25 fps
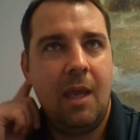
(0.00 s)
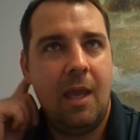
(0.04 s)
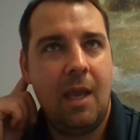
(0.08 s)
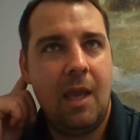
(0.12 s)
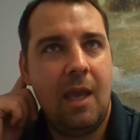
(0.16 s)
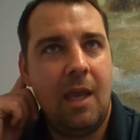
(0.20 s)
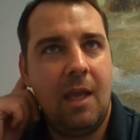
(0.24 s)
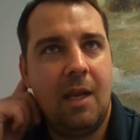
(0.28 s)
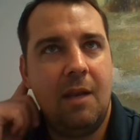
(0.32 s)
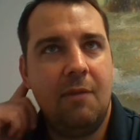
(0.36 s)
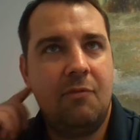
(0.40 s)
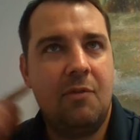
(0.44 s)

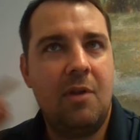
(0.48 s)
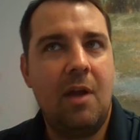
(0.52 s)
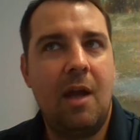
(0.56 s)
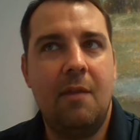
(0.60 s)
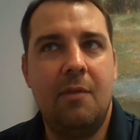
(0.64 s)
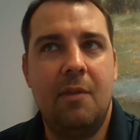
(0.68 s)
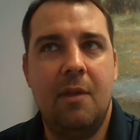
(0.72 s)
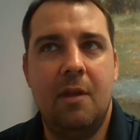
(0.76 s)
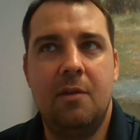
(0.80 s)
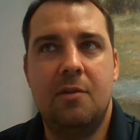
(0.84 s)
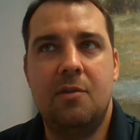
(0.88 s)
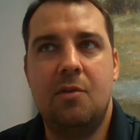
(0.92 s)
And if
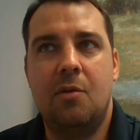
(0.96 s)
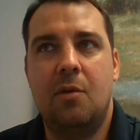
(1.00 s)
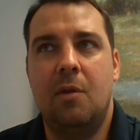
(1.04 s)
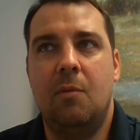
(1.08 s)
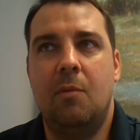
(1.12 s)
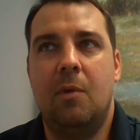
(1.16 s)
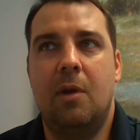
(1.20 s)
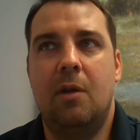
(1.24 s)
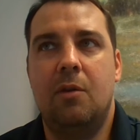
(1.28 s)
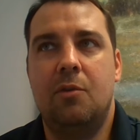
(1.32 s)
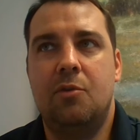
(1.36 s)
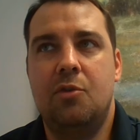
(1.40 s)
not, then certainly
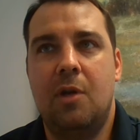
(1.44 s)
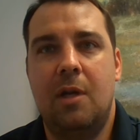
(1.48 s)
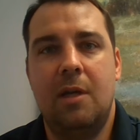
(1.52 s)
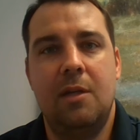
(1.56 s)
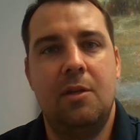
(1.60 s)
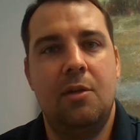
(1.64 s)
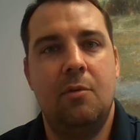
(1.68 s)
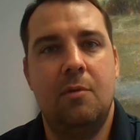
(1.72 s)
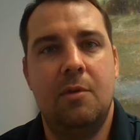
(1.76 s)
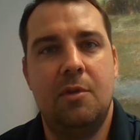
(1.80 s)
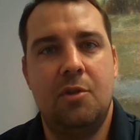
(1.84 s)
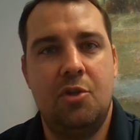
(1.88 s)
what I'll try and
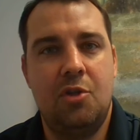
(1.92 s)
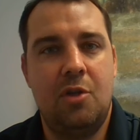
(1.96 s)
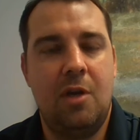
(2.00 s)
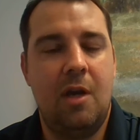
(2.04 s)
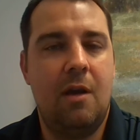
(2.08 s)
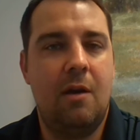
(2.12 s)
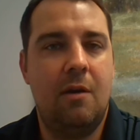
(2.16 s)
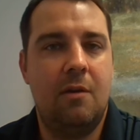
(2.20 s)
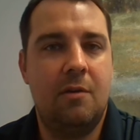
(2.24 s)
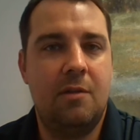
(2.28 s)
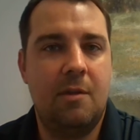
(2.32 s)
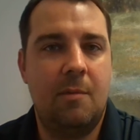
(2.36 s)
do is
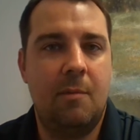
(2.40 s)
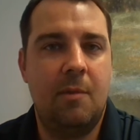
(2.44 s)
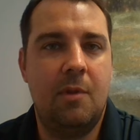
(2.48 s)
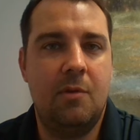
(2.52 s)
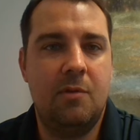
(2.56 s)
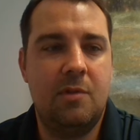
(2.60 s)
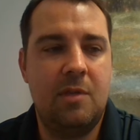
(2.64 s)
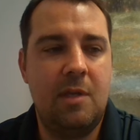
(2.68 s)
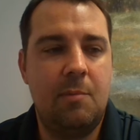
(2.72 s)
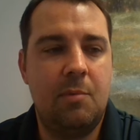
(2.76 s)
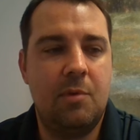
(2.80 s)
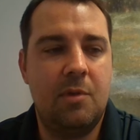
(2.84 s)
share some of
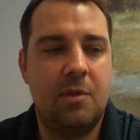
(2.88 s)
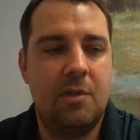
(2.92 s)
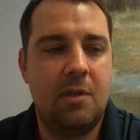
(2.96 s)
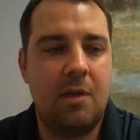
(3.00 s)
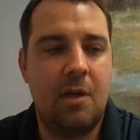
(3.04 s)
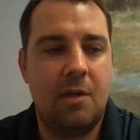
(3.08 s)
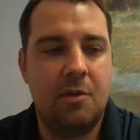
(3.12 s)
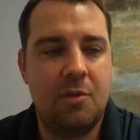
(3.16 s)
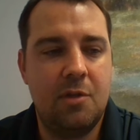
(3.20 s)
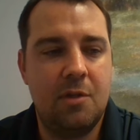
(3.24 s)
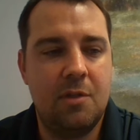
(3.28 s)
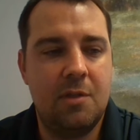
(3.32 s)
those deeper
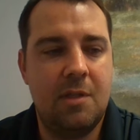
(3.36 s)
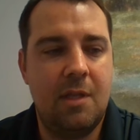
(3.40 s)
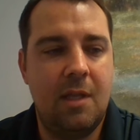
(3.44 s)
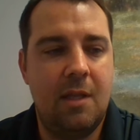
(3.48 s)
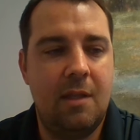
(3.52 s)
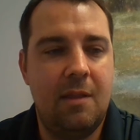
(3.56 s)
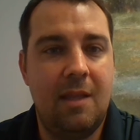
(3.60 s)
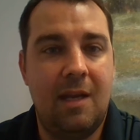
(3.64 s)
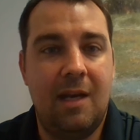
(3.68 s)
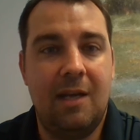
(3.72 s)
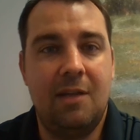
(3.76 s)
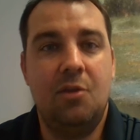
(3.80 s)
discussions
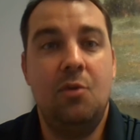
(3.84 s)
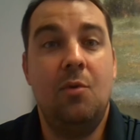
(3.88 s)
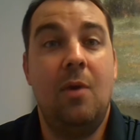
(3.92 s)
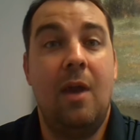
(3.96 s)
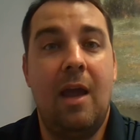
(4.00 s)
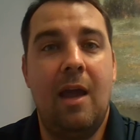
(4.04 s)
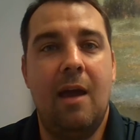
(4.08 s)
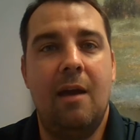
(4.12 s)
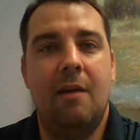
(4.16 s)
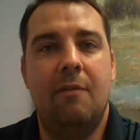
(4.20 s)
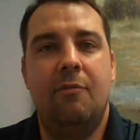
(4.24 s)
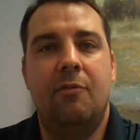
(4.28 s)
that I do
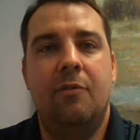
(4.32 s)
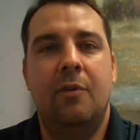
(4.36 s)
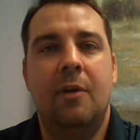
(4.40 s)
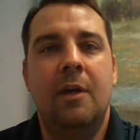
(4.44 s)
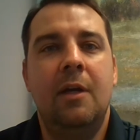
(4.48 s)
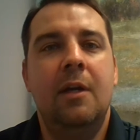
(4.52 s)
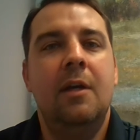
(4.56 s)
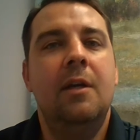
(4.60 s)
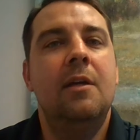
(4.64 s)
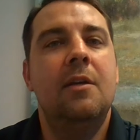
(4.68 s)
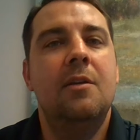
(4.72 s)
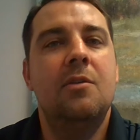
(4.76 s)
have
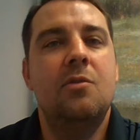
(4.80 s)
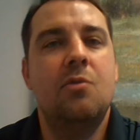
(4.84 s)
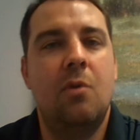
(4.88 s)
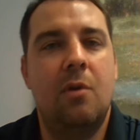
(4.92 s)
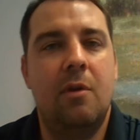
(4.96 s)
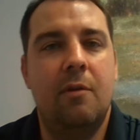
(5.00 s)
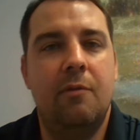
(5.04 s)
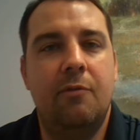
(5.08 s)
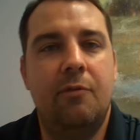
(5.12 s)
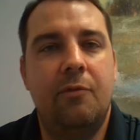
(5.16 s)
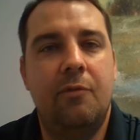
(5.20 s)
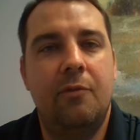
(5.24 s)
sort
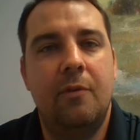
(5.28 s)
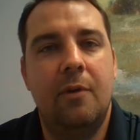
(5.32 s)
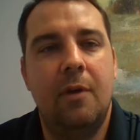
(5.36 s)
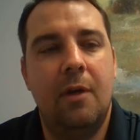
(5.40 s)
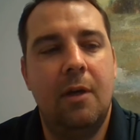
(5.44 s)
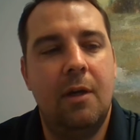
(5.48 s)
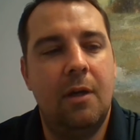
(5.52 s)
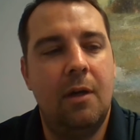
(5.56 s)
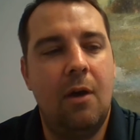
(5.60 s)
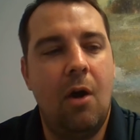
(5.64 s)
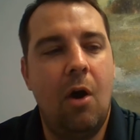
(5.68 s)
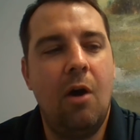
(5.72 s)
of
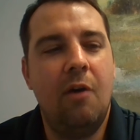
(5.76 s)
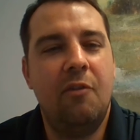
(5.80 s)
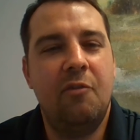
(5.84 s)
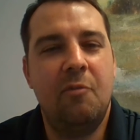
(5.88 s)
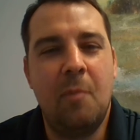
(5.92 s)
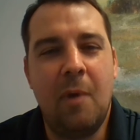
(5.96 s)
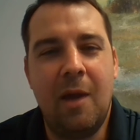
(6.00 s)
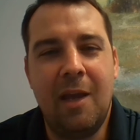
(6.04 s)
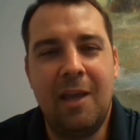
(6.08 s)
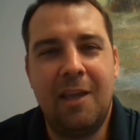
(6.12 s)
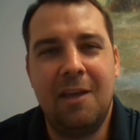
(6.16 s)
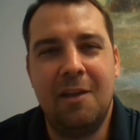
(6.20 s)
off
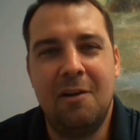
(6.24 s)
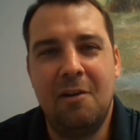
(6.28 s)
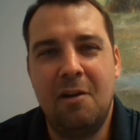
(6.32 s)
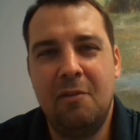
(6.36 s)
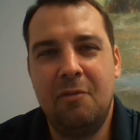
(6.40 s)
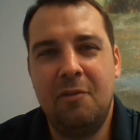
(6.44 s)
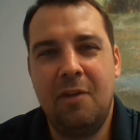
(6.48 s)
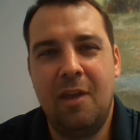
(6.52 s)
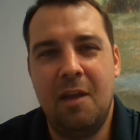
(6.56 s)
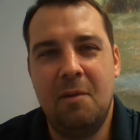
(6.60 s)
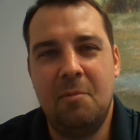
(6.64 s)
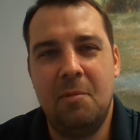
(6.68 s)
mic and
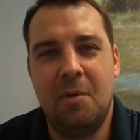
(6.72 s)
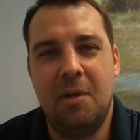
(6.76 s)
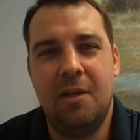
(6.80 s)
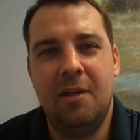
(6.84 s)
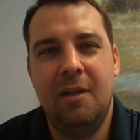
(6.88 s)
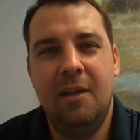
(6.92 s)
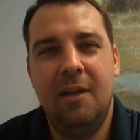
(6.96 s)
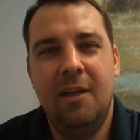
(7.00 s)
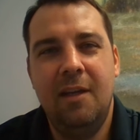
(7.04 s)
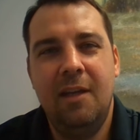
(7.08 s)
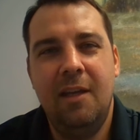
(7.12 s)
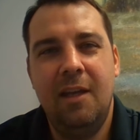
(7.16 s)
off camera,